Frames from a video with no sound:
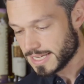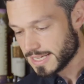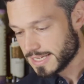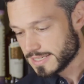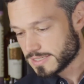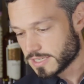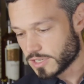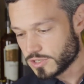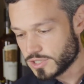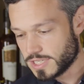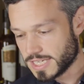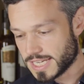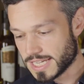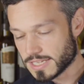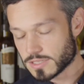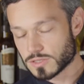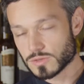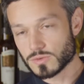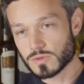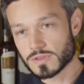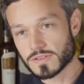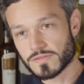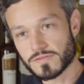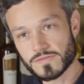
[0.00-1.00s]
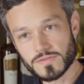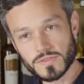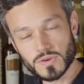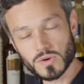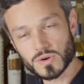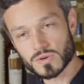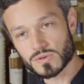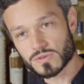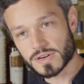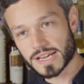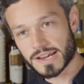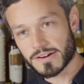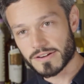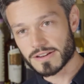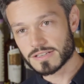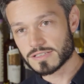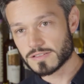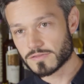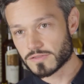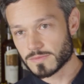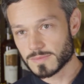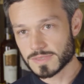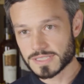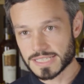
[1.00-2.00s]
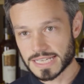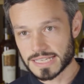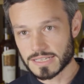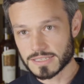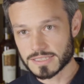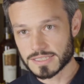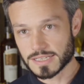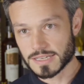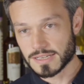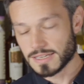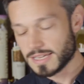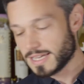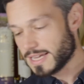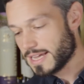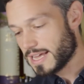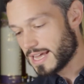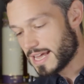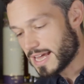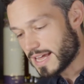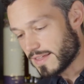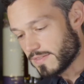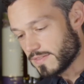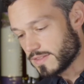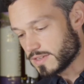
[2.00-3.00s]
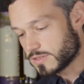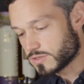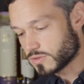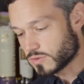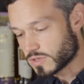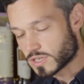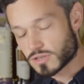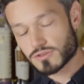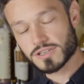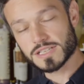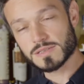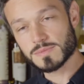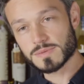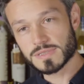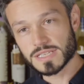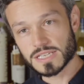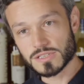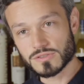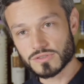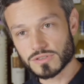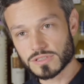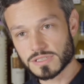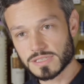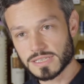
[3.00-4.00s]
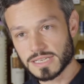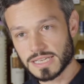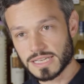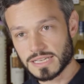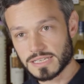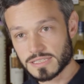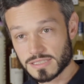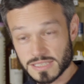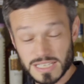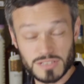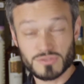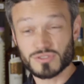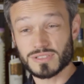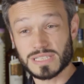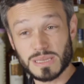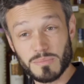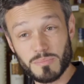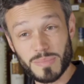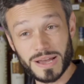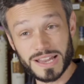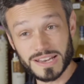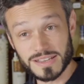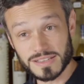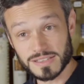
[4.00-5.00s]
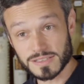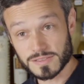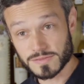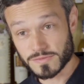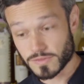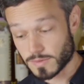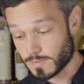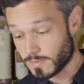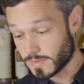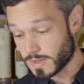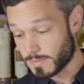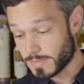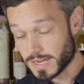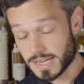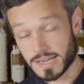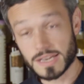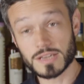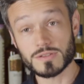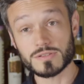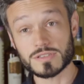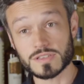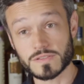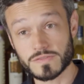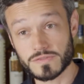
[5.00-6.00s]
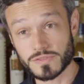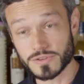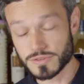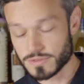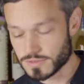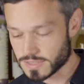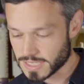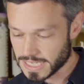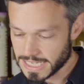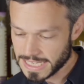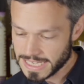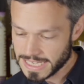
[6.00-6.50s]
So she gets all the floral character from Salta and the sort of crisp citrusy balance from the Mendoza fruit.